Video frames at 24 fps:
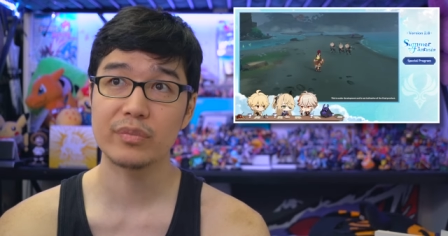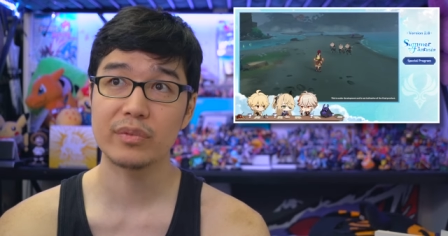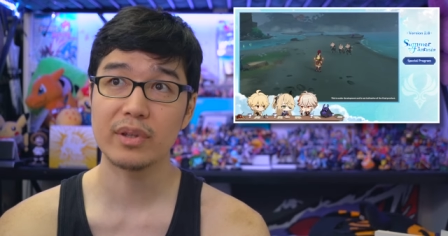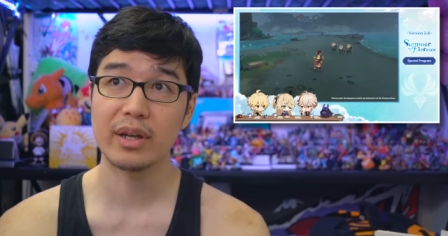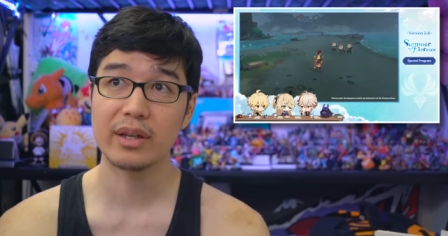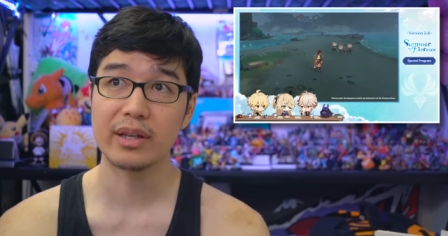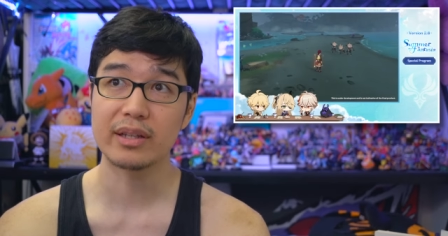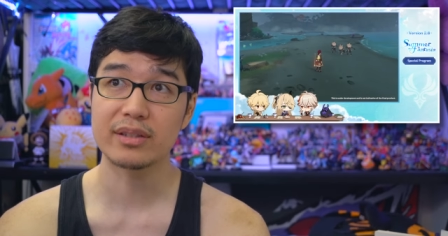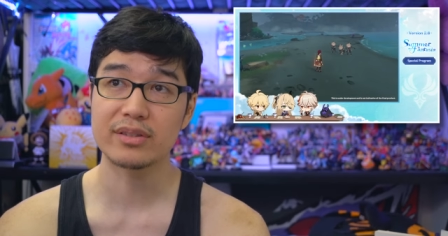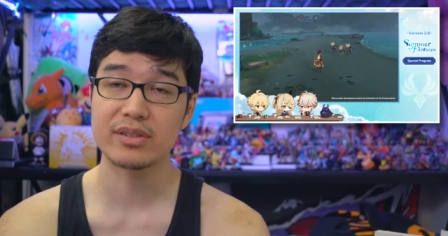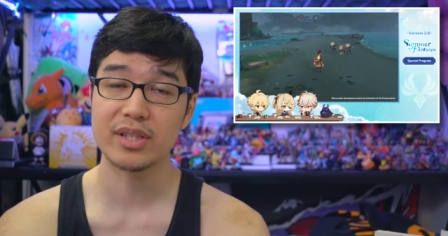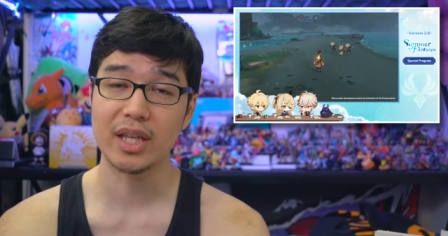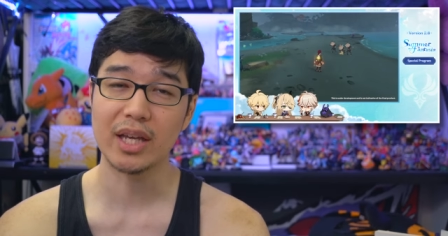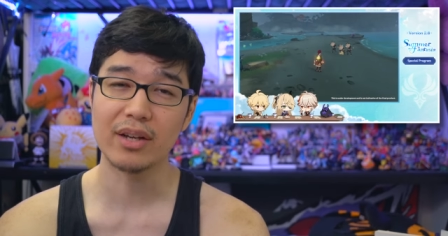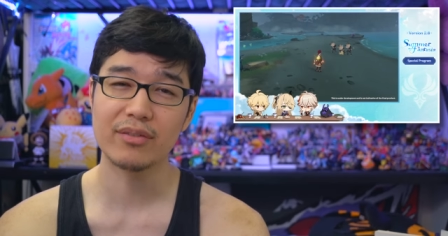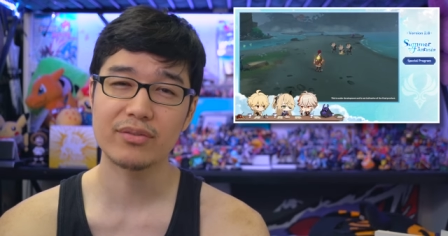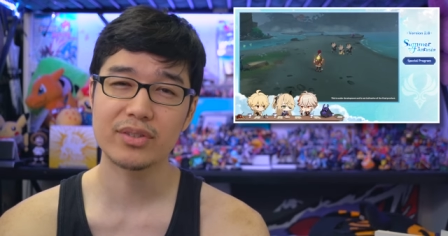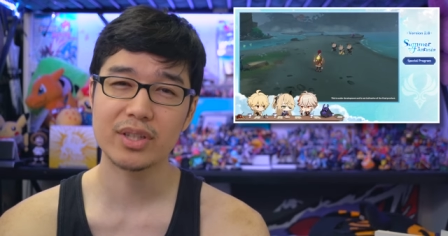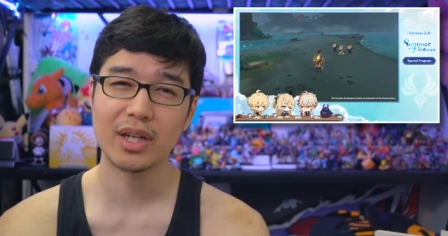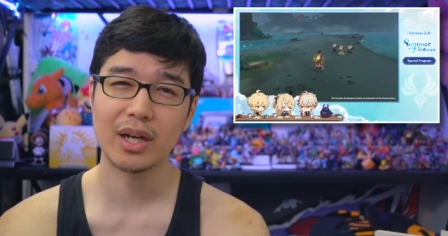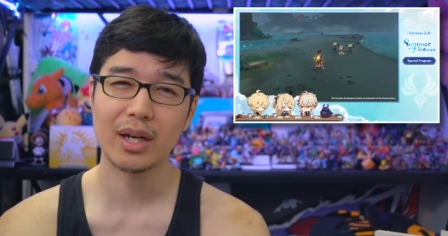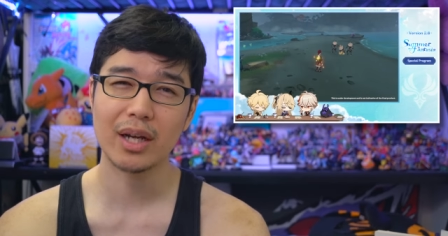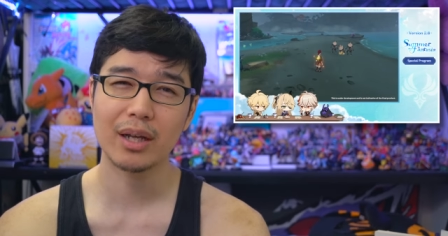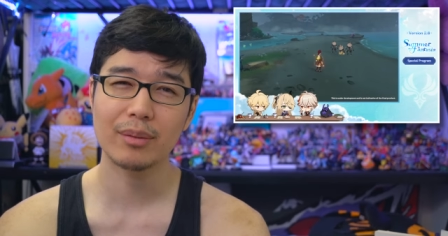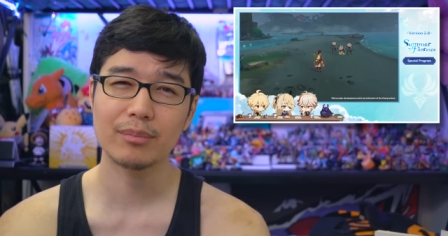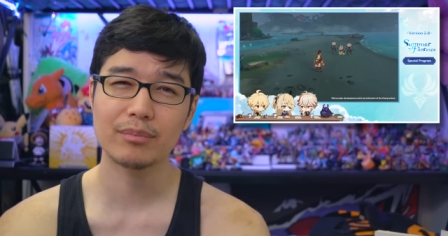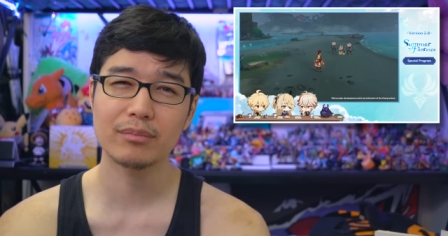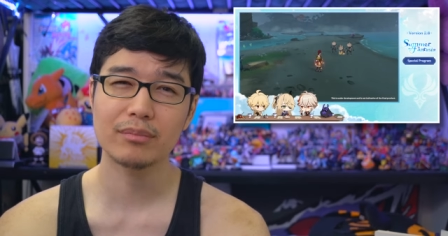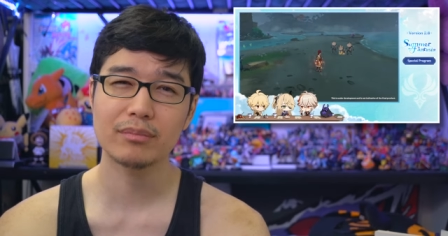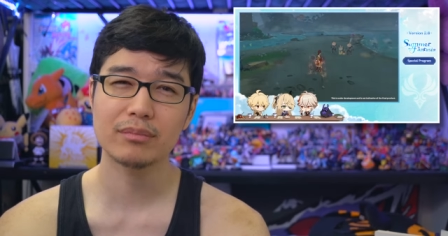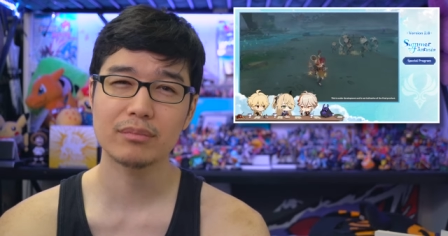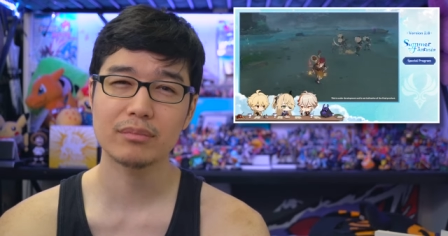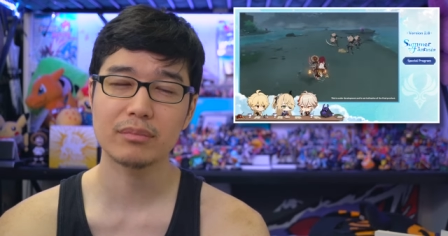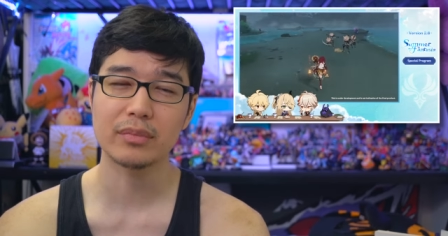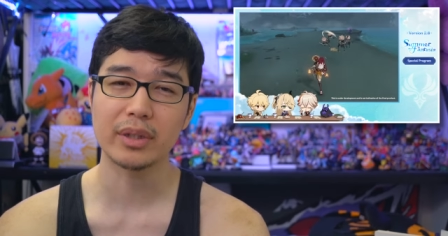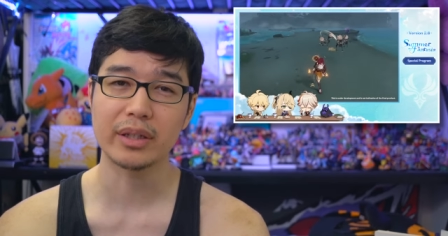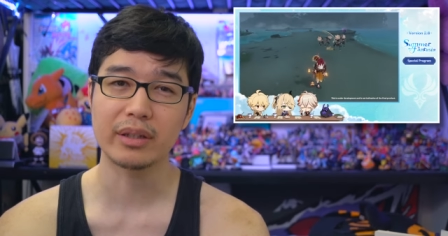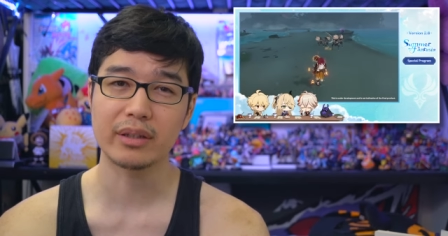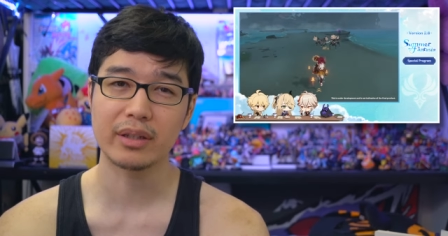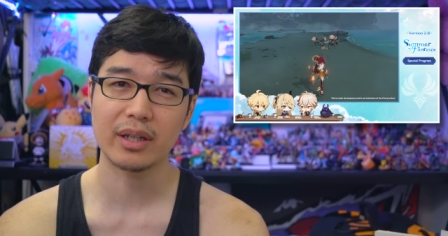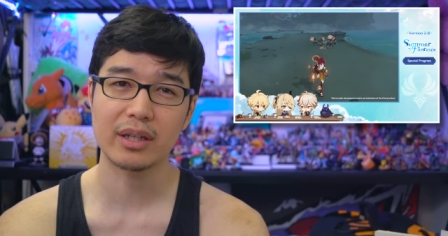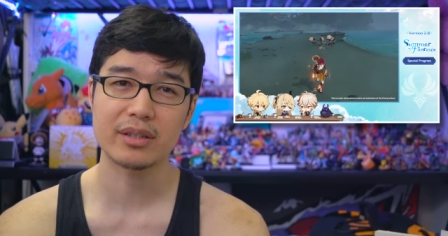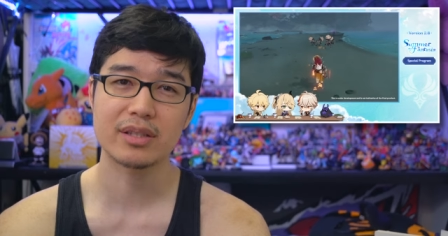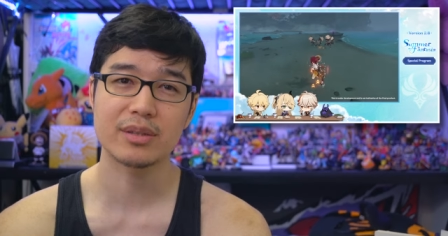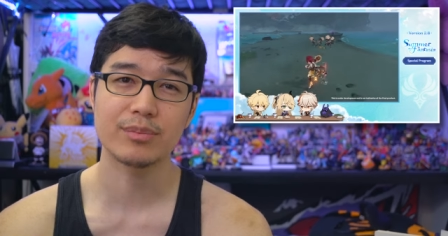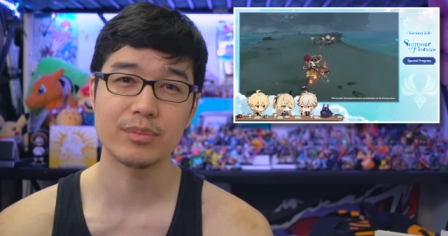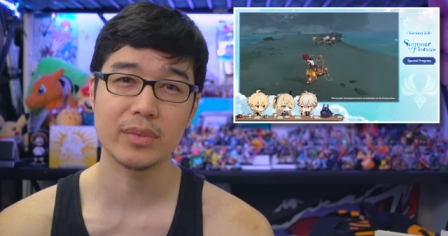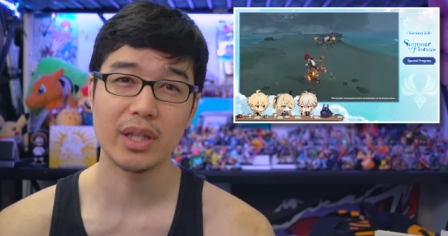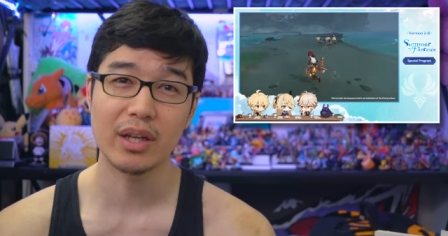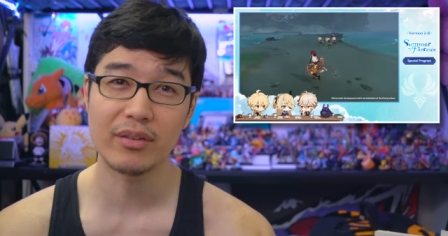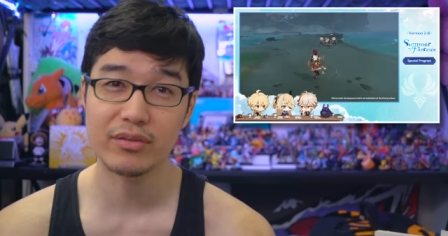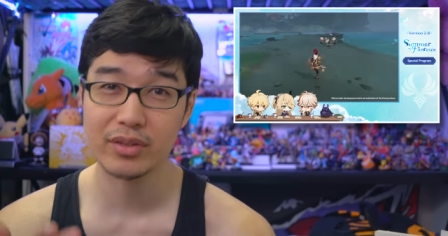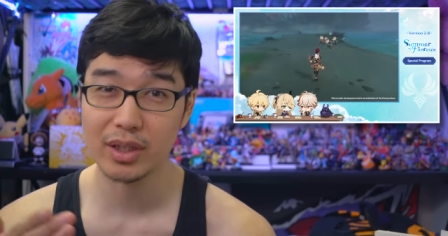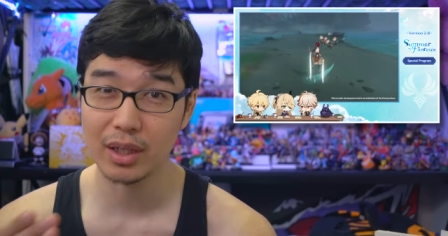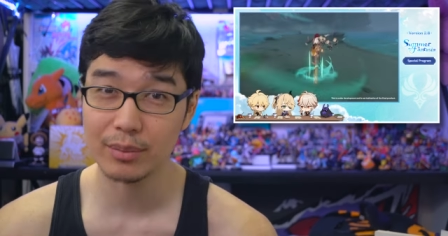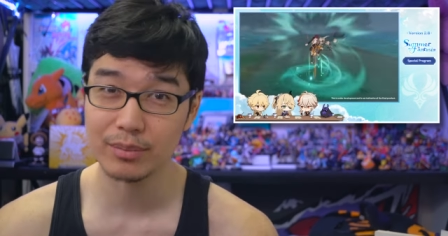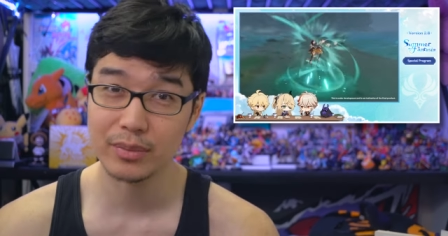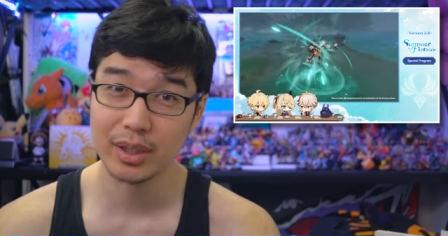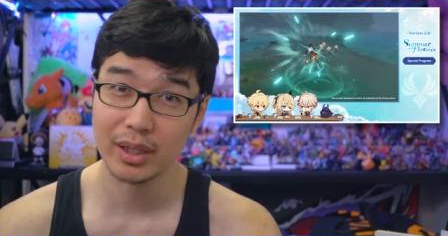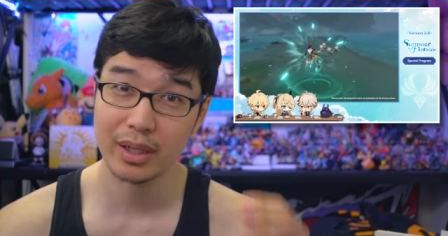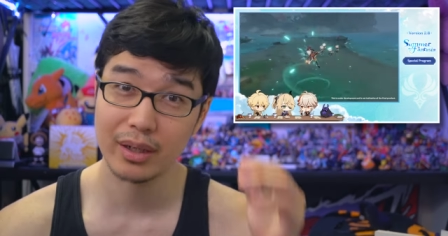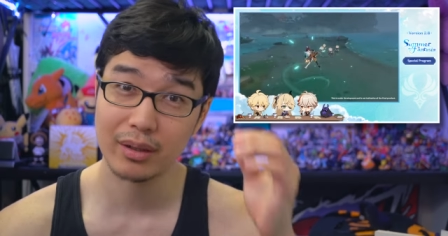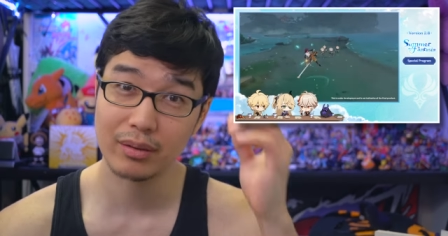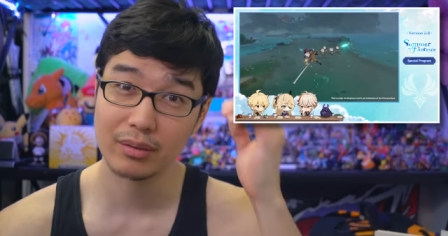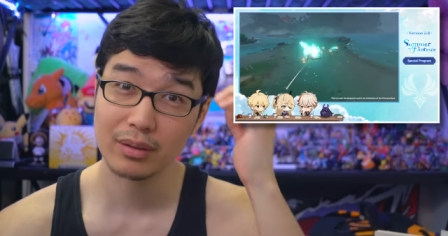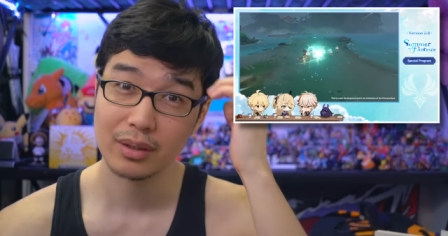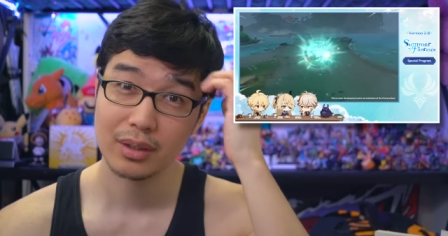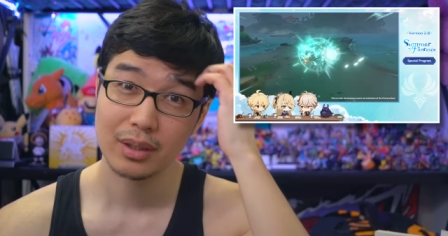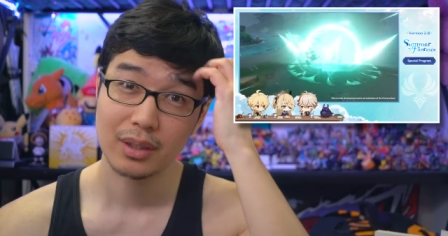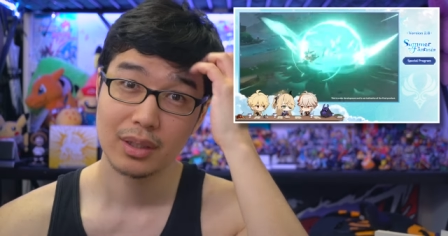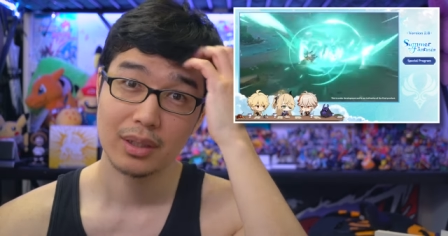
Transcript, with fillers: I guess, dev time, like cut some dev time down